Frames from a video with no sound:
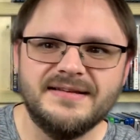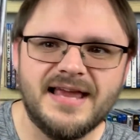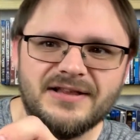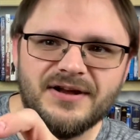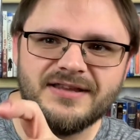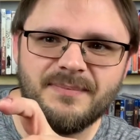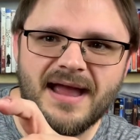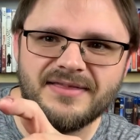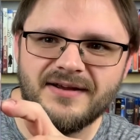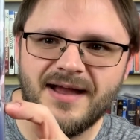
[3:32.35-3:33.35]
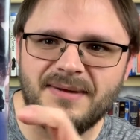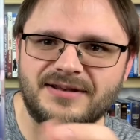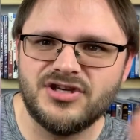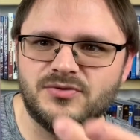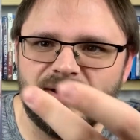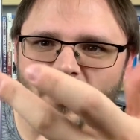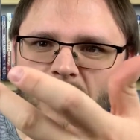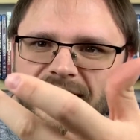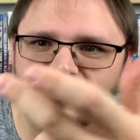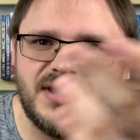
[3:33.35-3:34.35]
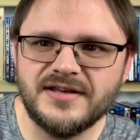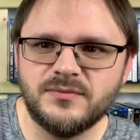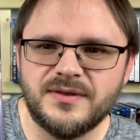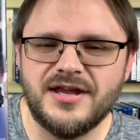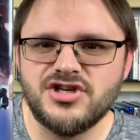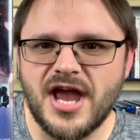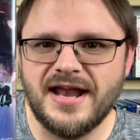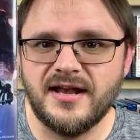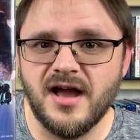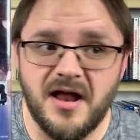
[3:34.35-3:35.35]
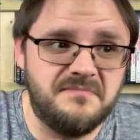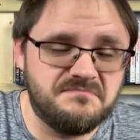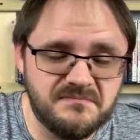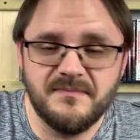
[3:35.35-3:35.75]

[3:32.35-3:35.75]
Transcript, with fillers: Take a look at the back there. I mean, she's wearing a wedding dress with a giant gun.